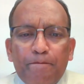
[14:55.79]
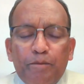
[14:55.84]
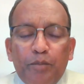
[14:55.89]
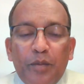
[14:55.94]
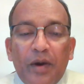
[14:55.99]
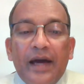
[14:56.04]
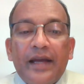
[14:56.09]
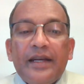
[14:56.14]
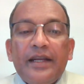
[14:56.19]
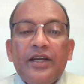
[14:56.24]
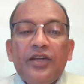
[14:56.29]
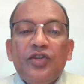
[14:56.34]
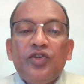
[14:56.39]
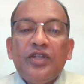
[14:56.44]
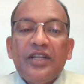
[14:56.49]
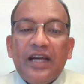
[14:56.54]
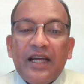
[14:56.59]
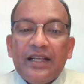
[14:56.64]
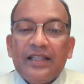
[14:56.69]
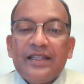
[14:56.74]

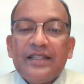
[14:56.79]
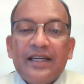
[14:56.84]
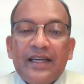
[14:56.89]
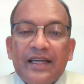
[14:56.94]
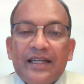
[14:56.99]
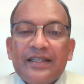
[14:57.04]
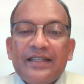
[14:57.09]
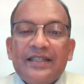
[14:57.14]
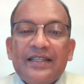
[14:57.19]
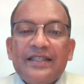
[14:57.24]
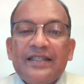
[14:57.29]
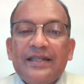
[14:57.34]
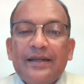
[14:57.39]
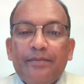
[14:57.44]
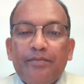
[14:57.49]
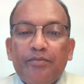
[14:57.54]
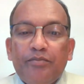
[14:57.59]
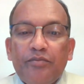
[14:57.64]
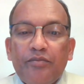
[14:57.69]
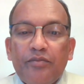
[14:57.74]
managed healthcare
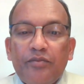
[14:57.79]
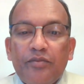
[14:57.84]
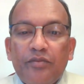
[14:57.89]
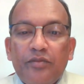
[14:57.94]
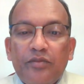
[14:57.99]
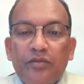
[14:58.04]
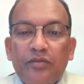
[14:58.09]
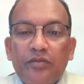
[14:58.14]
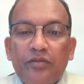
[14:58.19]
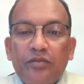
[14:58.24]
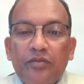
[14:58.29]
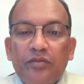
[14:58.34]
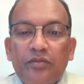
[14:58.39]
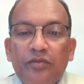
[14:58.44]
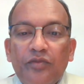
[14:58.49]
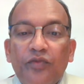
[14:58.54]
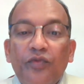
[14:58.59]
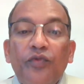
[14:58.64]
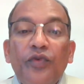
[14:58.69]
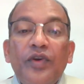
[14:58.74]
system
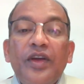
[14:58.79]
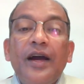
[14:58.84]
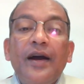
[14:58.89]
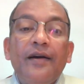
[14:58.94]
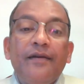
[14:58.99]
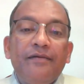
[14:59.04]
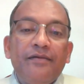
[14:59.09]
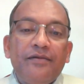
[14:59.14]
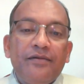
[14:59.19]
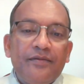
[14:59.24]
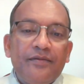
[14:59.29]
we have.